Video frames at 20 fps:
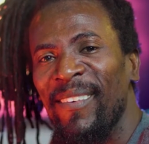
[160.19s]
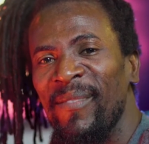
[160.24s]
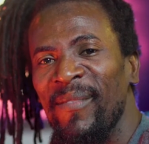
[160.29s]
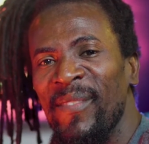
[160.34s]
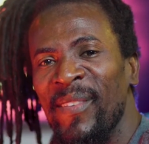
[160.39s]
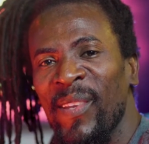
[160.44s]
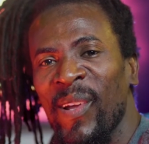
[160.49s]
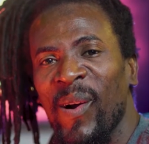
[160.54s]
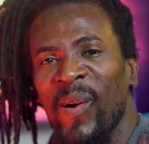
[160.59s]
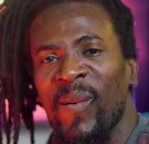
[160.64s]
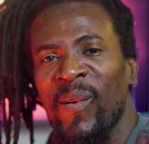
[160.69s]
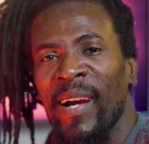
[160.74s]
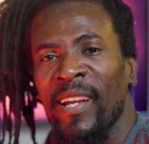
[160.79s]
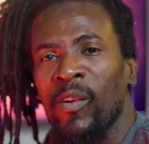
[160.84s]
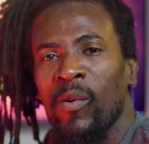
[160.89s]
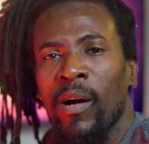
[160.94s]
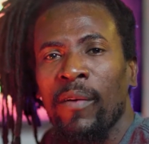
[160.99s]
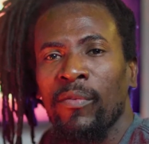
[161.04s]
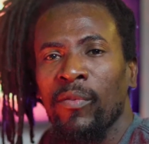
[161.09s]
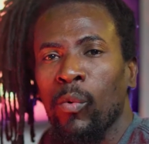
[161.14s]
No, I
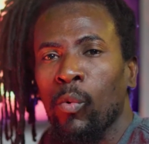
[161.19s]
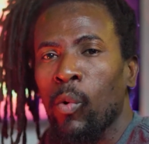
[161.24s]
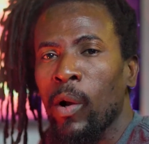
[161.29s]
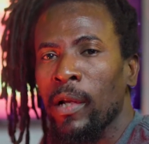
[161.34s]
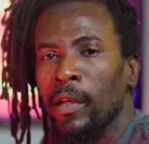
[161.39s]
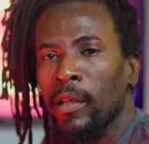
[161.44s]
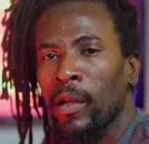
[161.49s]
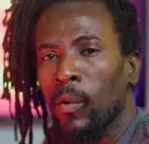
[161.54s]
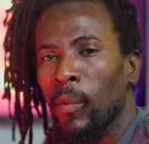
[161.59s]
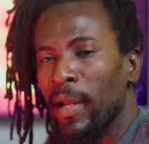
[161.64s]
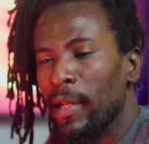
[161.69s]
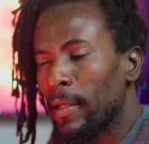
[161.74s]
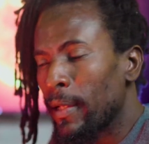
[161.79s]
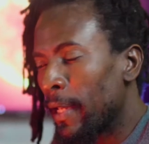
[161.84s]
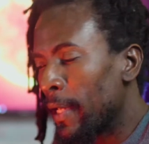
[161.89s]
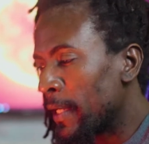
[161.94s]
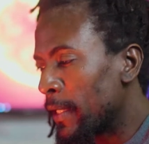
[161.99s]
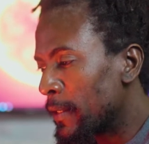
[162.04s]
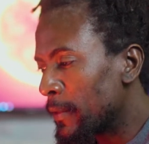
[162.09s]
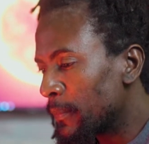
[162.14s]
don't have to wonder when the
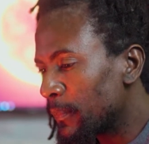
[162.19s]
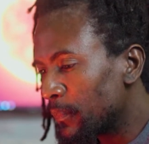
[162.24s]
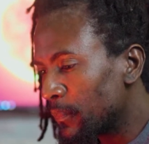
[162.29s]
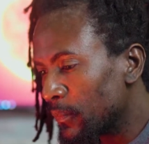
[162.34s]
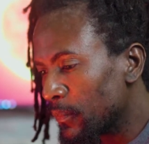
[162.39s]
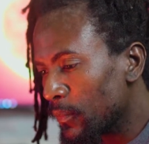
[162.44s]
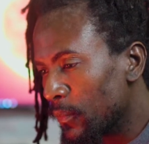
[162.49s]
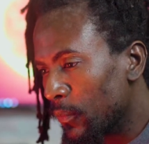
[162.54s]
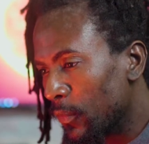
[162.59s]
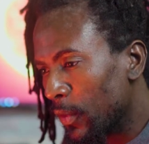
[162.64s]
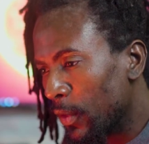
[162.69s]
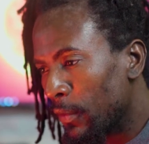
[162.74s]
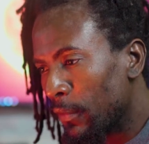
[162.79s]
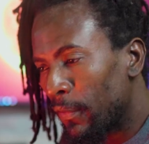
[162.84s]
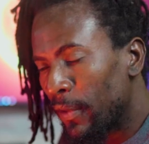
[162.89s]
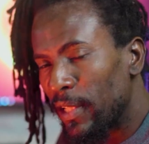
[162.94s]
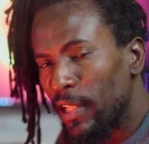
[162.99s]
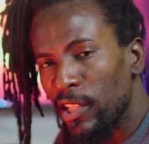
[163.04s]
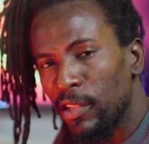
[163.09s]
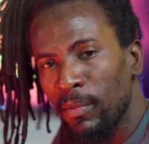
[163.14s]
egg
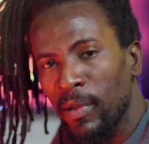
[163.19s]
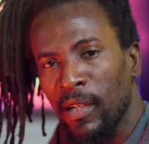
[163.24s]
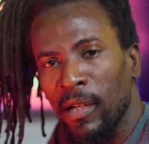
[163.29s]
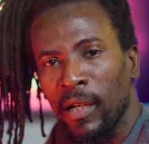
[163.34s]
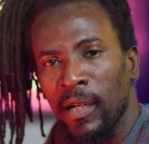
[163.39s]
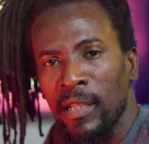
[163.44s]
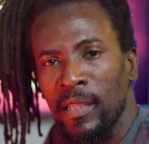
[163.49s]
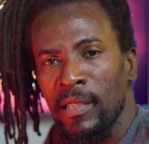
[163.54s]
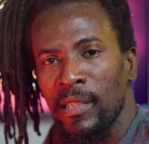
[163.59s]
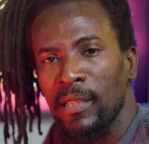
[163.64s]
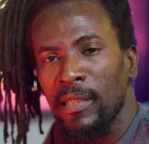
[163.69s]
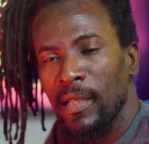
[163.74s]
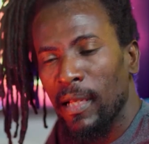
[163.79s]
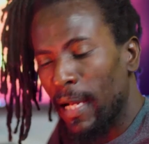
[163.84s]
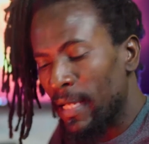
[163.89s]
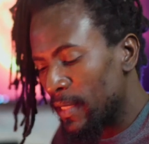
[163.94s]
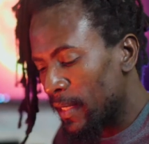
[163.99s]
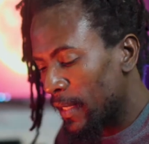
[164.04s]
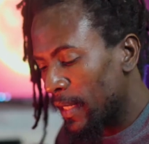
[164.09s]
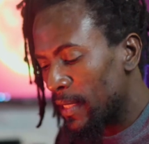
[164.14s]
finish, because
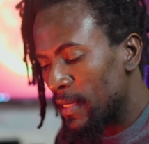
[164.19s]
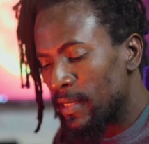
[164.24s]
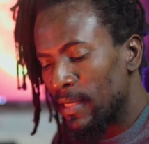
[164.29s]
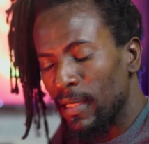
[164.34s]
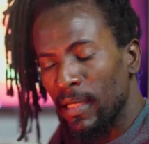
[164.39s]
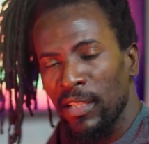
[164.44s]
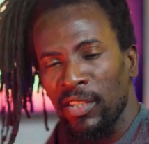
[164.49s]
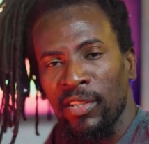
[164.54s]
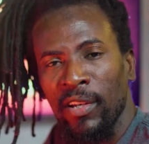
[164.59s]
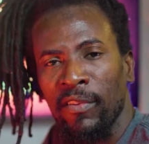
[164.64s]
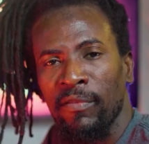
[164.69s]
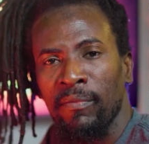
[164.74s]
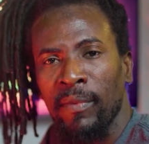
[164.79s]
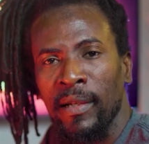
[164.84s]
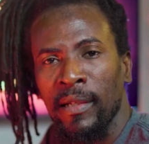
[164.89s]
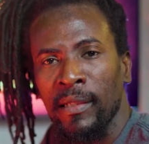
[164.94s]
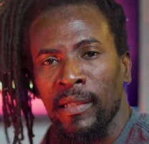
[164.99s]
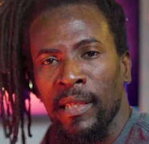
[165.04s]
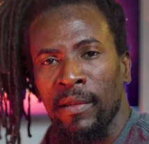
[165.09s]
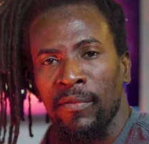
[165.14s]
as you can see, the
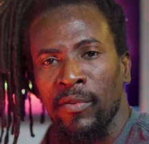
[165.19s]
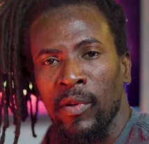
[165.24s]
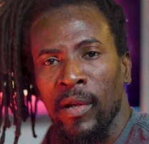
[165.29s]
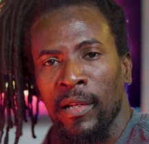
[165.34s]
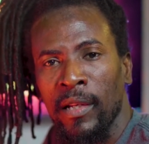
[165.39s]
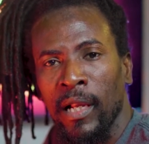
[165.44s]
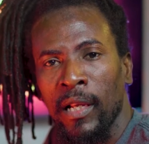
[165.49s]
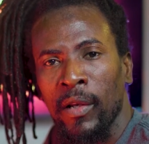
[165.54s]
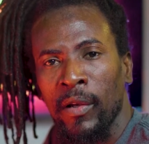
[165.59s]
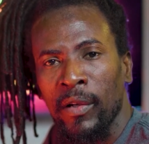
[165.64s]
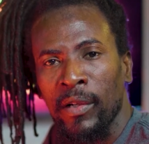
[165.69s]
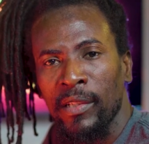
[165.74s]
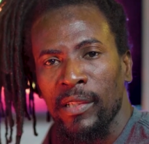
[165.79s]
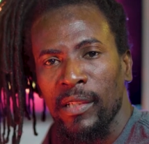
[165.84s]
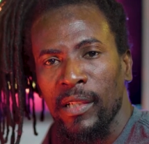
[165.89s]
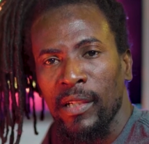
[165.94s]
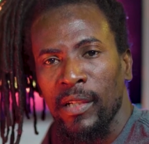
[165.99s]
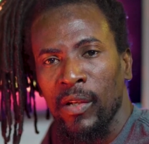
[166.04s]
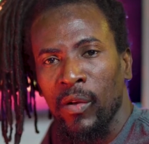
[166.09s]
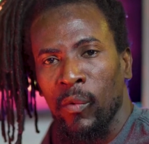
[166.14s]
Chefman give you an alert
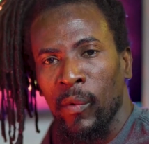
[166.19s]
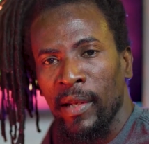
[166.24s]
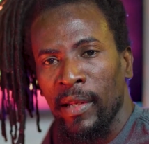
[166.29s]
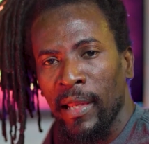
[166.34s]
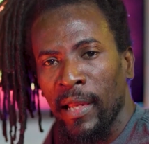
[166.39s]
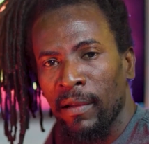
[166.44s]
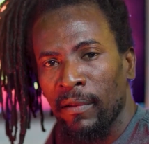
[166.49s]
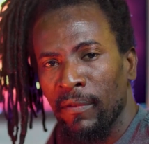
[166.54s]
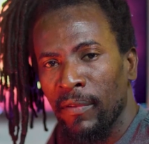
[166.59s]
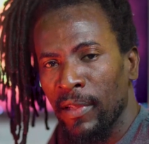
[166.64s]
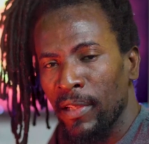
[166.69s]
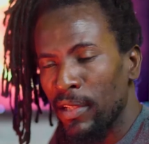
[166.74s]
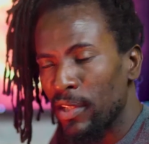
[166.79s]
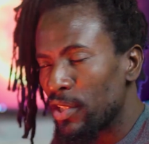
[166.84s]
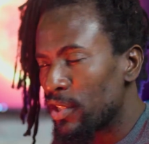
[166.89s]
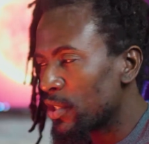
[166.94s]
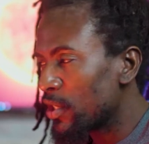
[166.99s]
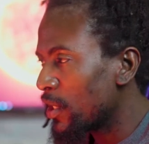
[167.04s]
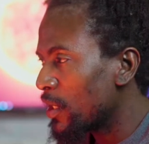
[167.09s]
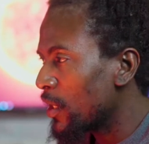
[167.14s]
when the egg
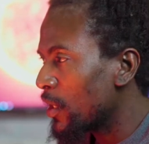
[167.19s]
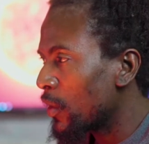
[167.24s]
finish.